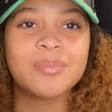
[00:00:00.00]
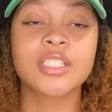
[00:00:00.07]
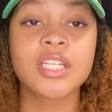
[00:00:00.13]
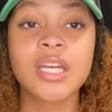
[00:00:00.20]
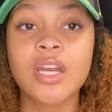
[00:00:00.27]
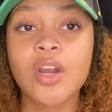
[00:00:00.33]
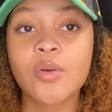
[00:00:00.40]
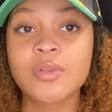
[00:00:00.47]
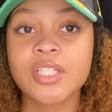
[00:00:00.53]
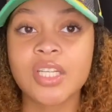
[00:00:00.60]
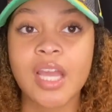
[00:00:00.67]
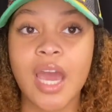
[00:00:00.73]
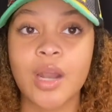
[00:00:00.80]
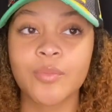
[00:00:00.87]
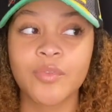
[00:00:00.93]
She didn't know where she
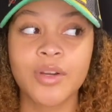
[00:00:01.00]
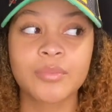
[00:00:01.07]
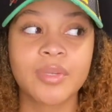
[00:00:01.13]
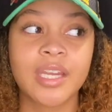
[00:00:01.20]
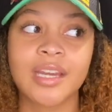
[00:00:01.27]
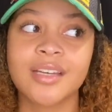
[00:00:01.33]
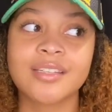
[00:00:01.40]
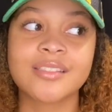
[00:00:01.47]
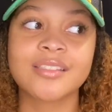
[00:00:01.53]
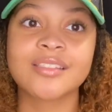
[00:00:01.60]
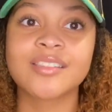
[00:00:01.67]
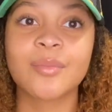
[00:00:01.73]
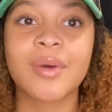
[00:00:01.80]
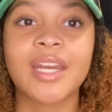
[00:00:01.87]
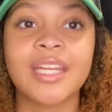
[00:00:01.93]
got them from because
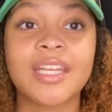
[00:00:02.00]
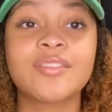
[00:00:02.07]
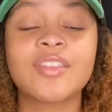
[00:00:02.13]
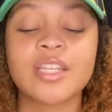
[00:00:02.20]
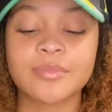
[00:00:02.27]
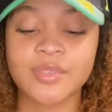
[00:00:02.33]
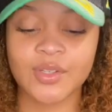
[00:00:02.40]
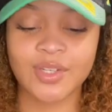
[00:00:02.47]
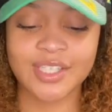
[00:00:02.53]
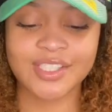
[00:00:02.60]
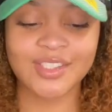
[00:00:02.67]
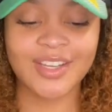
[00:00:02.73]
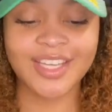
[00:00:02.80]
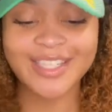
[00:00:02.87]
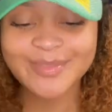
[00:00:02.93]
somebody gifted them to her. So
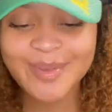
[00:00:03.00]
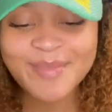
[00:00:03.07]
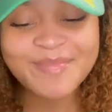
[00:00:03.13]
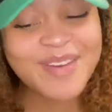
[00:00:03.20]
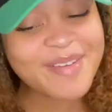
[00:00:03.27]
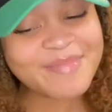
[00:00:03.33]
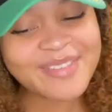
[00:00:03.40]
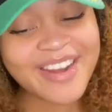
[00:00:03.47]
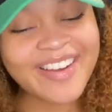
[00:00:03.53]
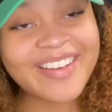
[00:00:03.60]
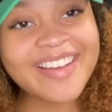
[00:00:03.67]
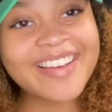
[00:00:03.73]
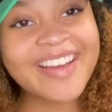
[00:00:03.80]
I guess my mom went out and